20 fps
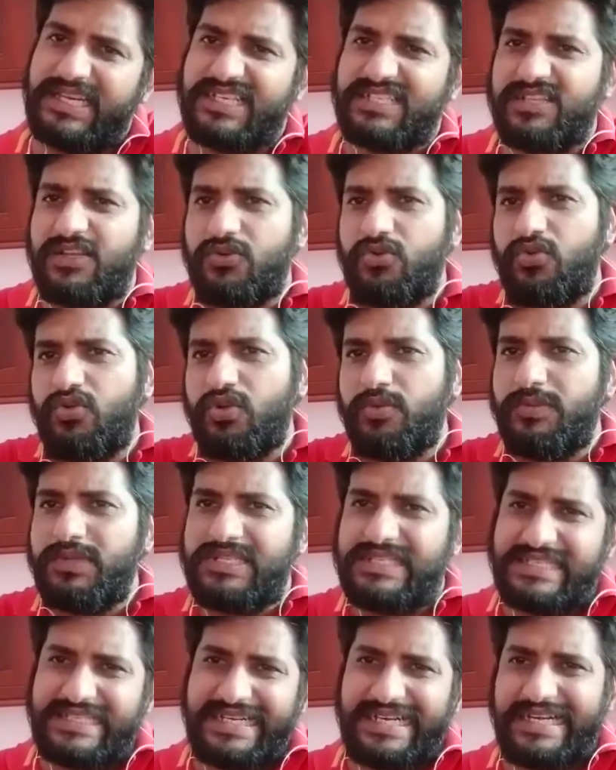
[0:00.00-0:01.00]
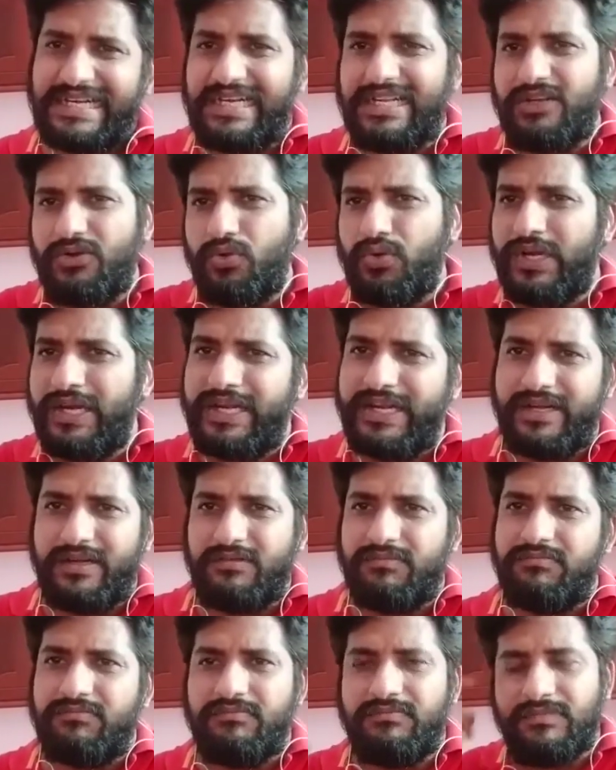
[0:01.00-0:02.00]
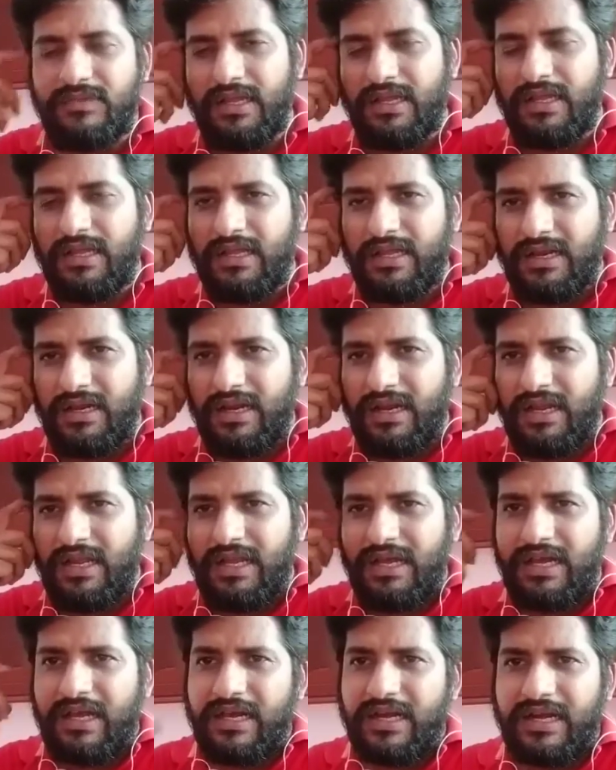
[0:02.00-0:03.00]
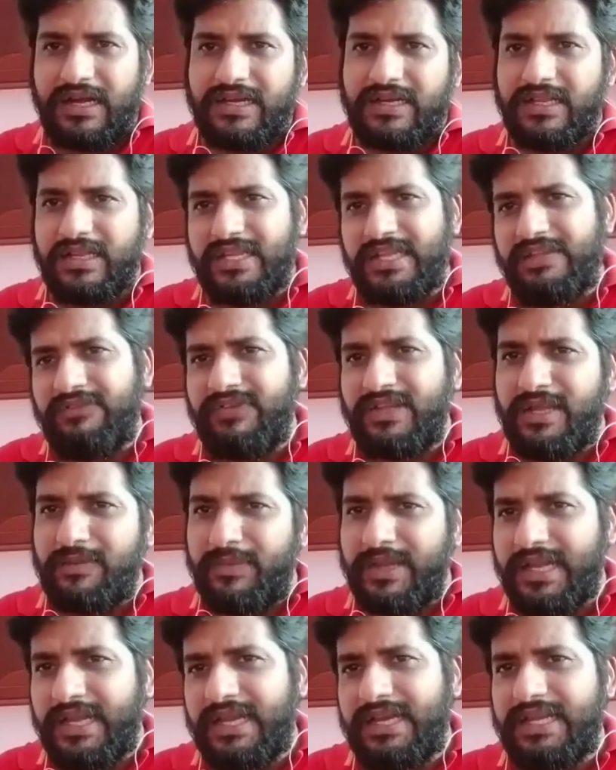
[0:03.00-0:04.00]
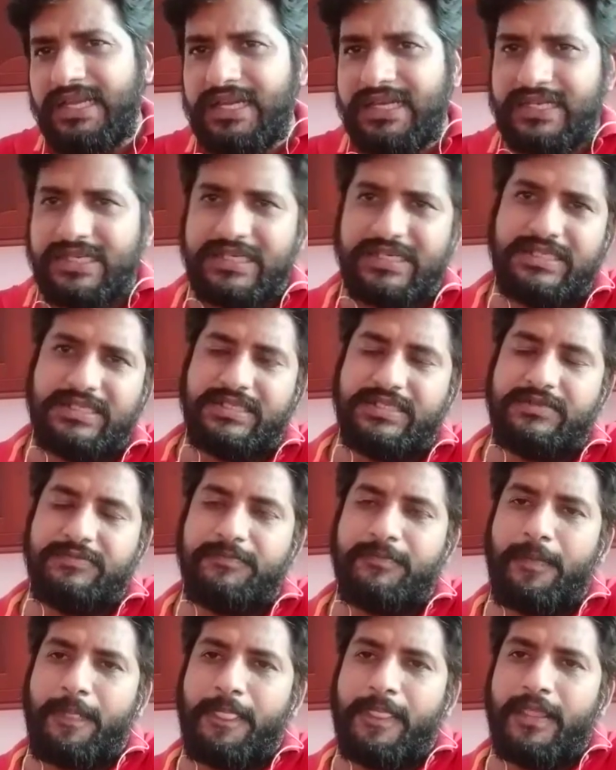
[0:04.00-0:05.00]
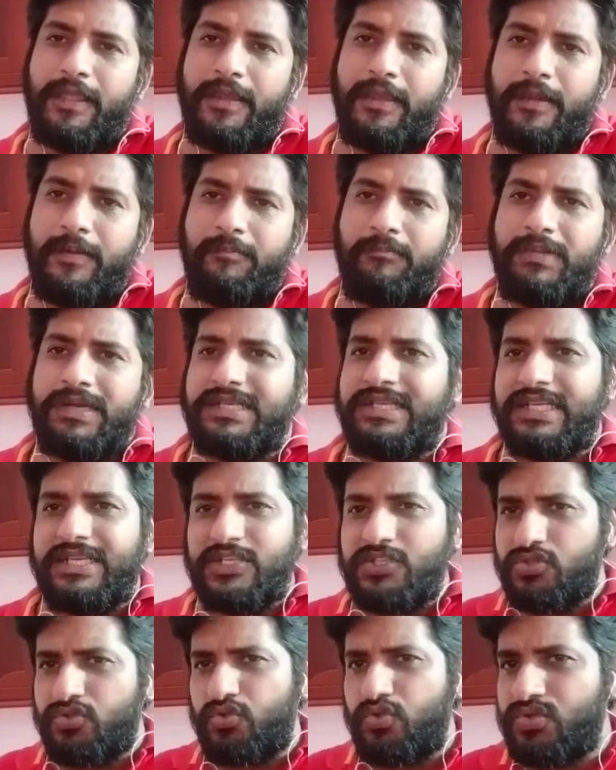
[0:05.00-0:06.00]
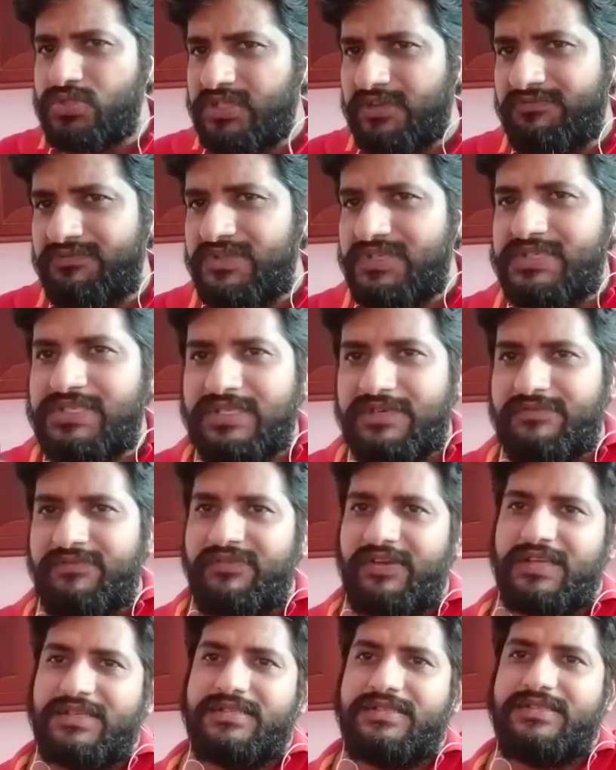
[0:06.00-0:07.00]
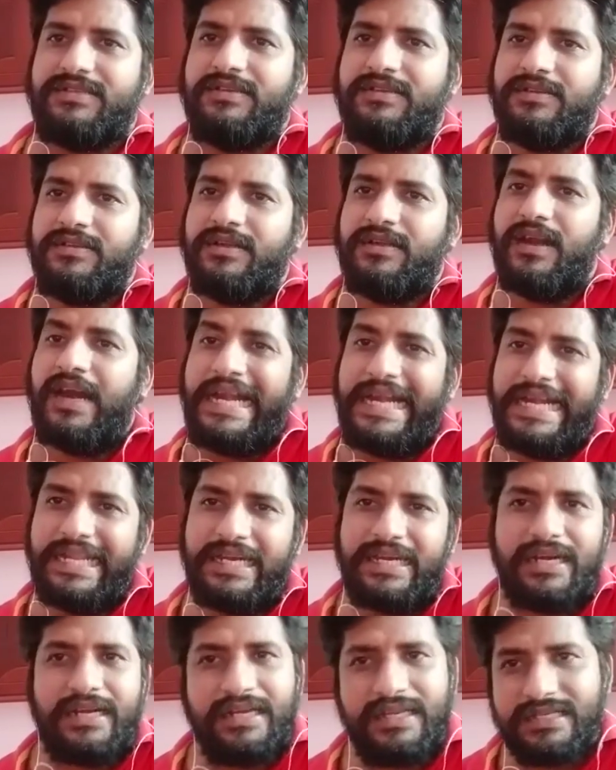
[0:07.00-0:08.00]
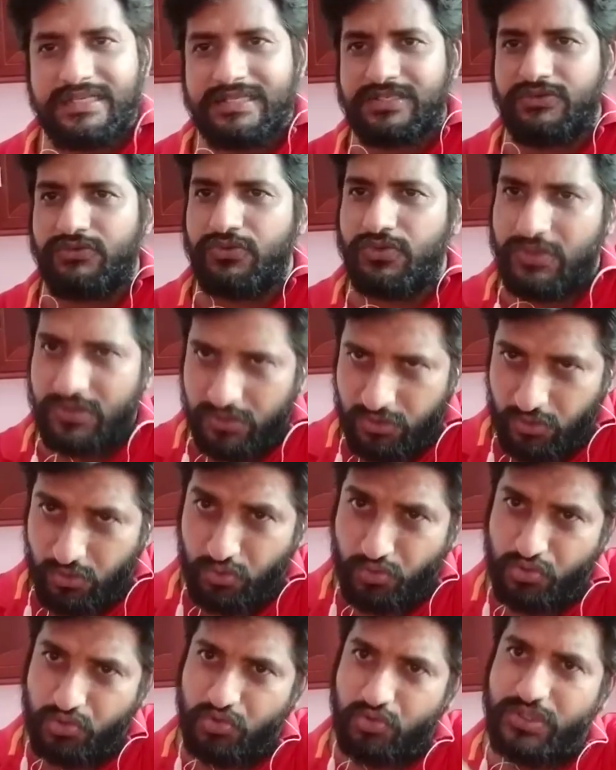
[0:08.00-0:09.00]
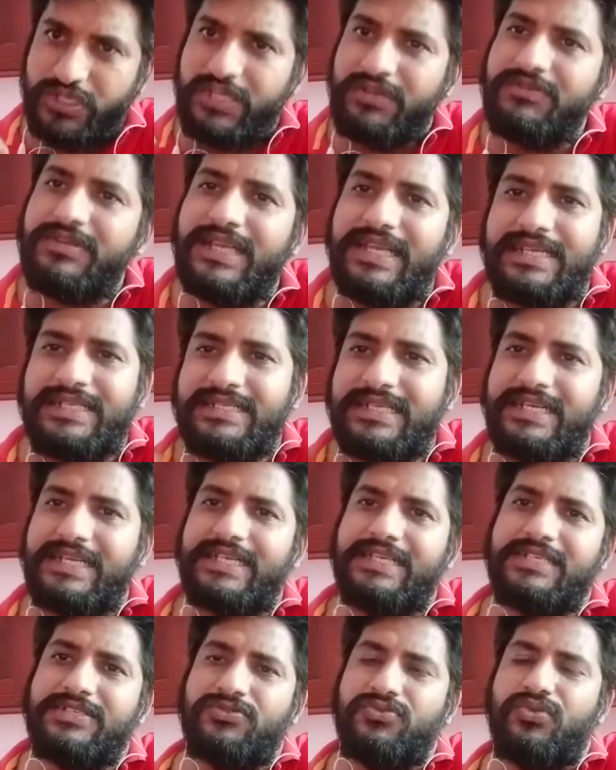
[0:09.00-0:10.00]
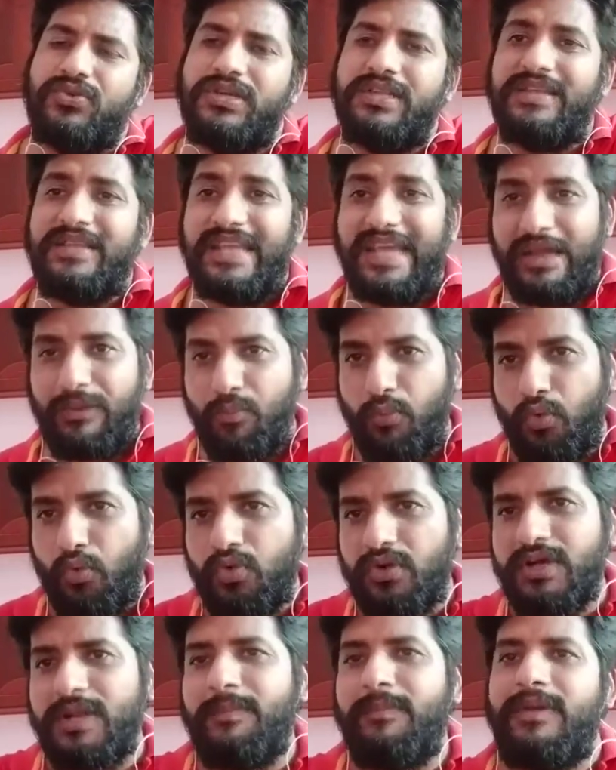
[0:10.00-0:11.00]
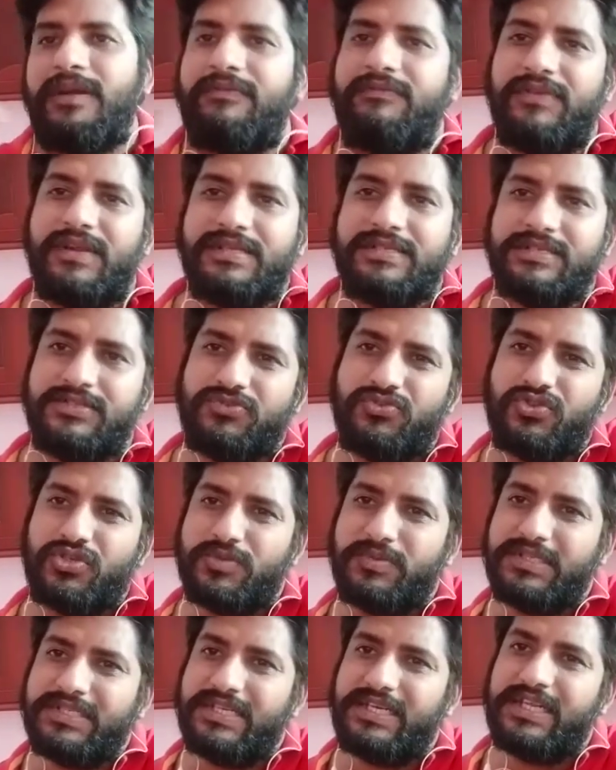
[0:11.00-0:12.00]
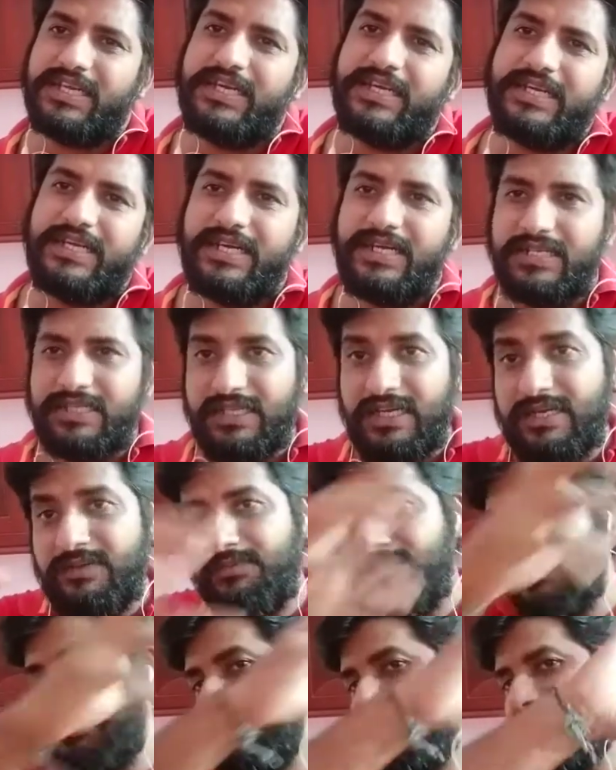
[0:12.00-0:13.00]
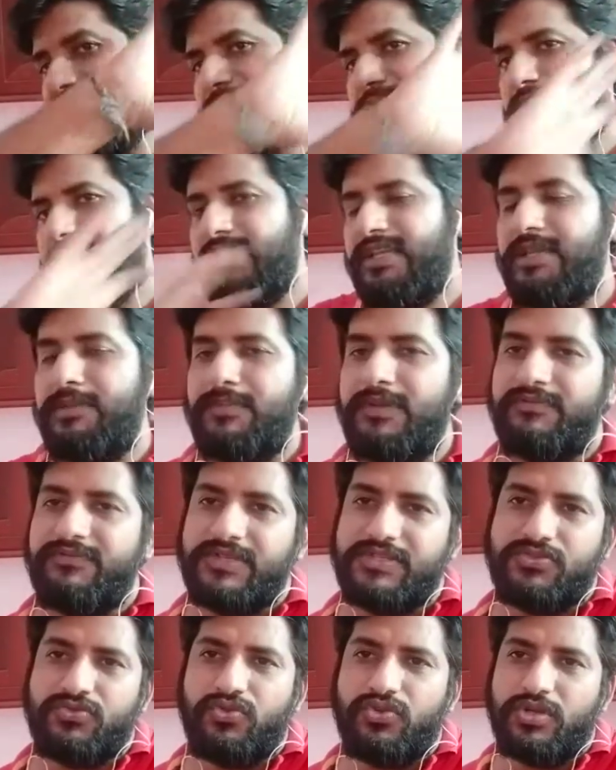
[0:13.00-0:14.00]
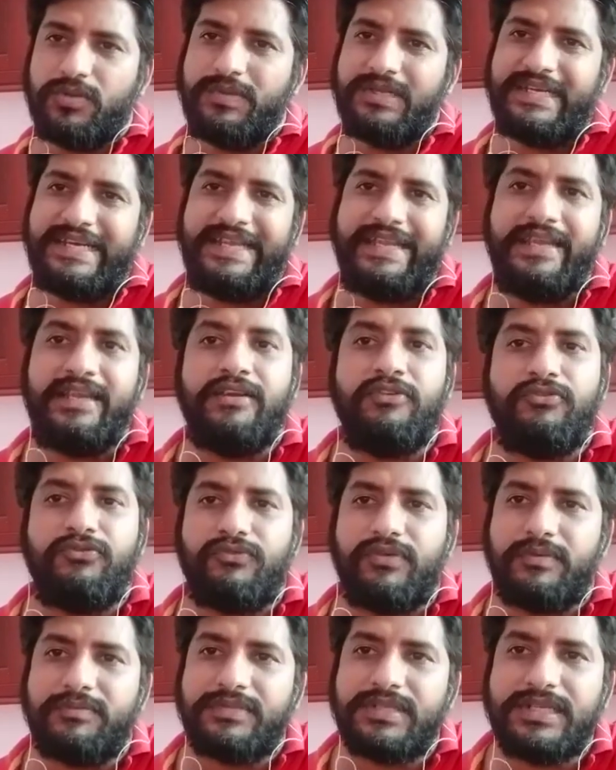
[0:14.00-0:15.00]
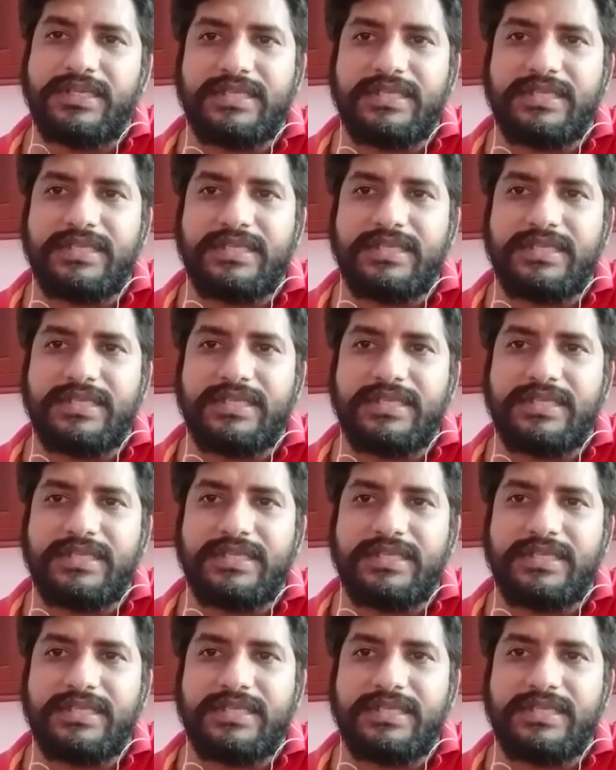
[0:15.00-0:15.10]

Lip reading: are going to be strictly rotated, right, giving a mechanical energy, but there is no sufficient flux until unless you should give the excitation, only more number of flux is going to be generated, that much EMF is going to be taken out from the